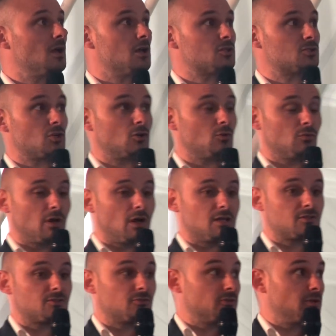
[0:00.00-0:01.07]
So
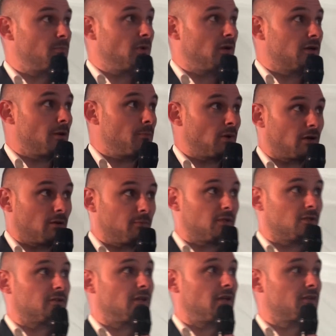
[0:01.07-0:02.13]
as
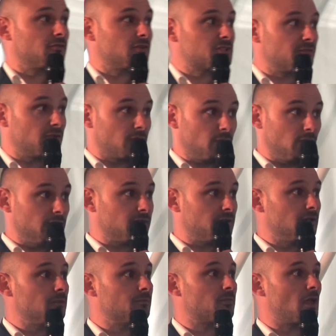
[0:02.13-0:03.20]
replicability and
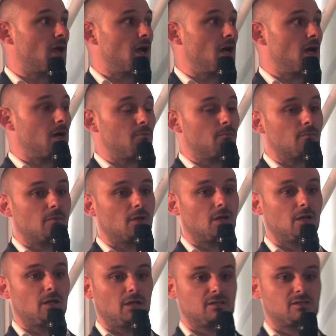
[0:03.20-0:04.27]
transferability,
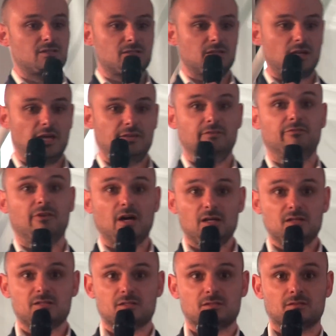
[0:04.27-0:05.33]
it's a
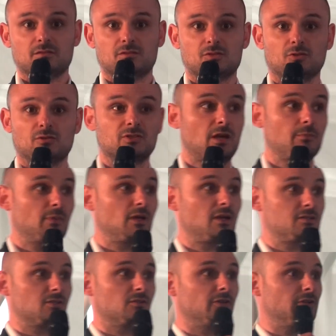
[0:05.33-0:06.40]
device, so it can be
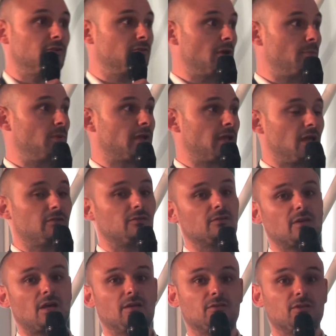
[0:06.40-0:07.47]
easily
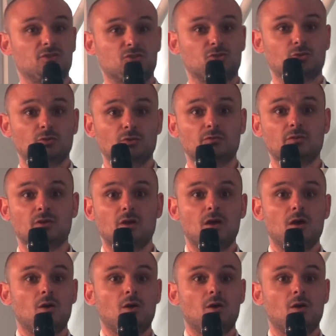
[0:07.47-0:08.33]
replicated and installed.